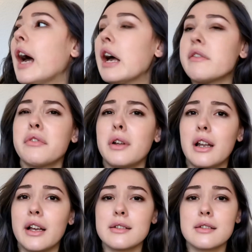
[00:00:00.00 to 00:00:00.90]
I feel
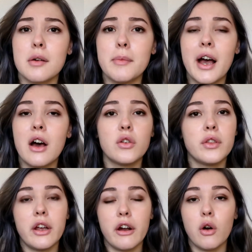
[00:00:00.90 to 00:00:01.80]
like somehow
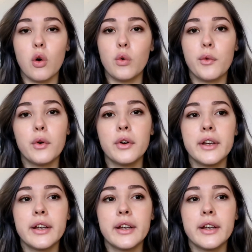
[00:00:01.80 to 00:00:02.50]
they are all